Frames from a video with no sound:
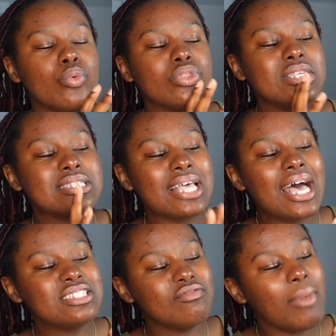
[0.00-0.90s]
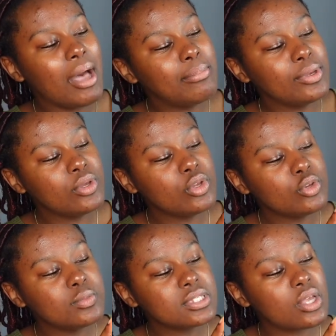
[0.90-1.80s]
the size of my
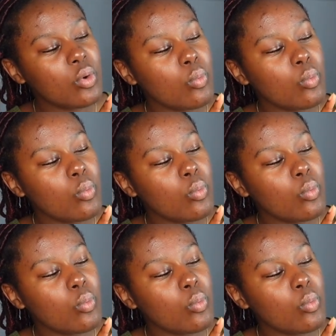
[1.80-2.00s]
boobs,